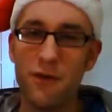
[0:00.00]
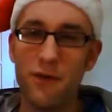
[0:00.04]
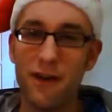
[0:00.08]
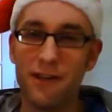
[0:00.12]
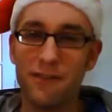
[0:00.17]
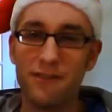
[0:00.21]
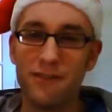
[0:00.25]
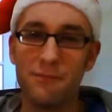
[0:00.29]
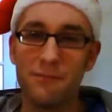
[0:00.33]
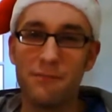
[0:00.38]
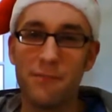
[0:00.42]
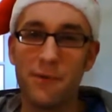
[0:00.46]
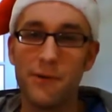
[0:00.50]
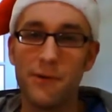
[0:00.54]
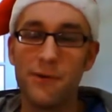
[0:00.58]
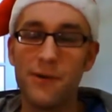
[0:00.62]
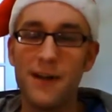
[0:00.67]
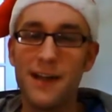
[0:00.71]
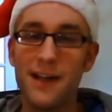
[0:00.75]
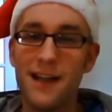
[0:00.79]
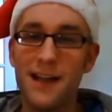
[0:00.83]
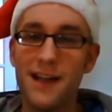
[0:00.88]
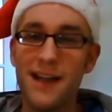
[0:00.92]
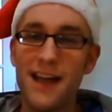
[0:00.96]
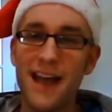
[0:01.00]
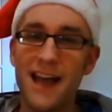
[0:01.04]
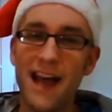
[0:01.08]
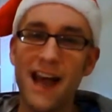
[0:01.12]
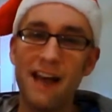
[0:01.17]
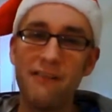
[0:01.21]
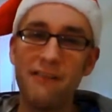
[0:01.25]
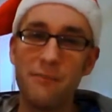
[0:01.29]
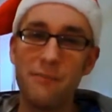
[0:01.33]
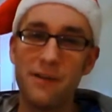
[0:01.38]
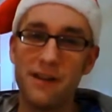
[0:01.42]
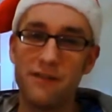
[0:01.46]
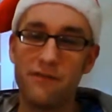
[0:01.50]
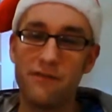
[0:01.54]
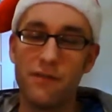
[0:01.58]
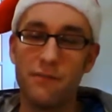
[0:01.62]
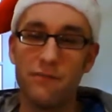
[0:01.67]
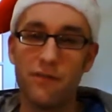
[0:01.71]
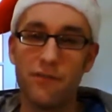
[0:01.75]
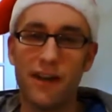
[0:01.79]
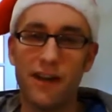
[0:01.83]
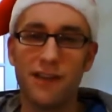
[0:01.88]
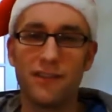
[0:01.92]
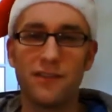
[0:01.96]
quite simple, have a bit of
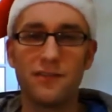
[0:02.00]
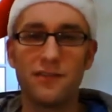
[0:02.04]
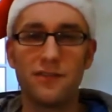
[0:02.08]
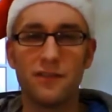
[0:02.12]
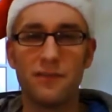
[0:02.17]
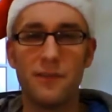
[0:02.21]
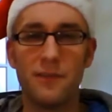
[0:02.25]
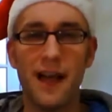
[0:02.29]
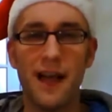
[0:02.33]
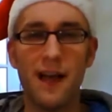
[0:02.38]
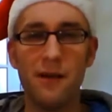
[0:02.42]
a brainstorm.